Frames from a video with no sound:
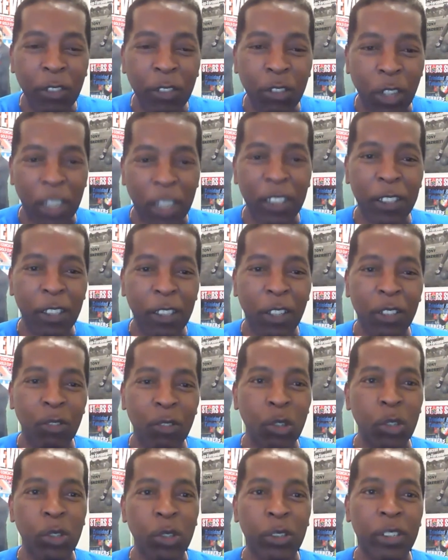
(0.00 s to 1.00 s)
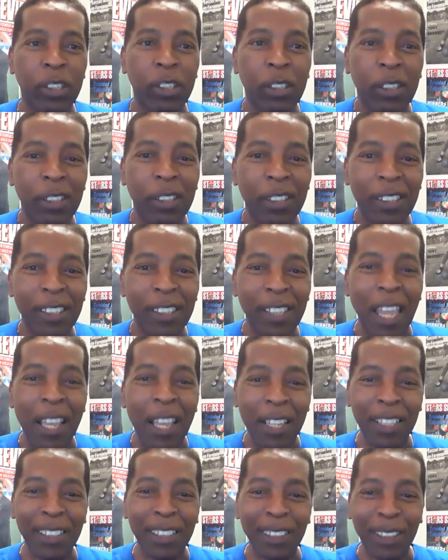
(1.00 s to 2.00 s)
runs on rules.
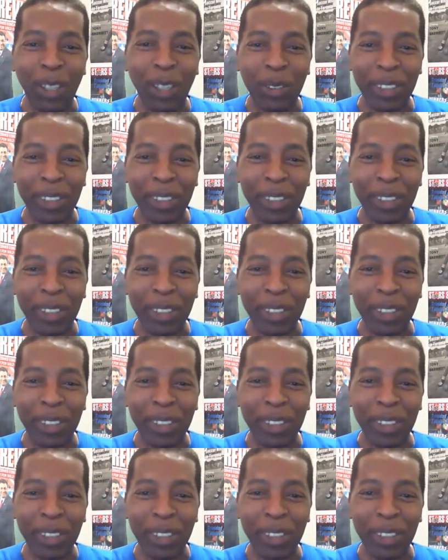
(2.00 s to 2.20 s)
So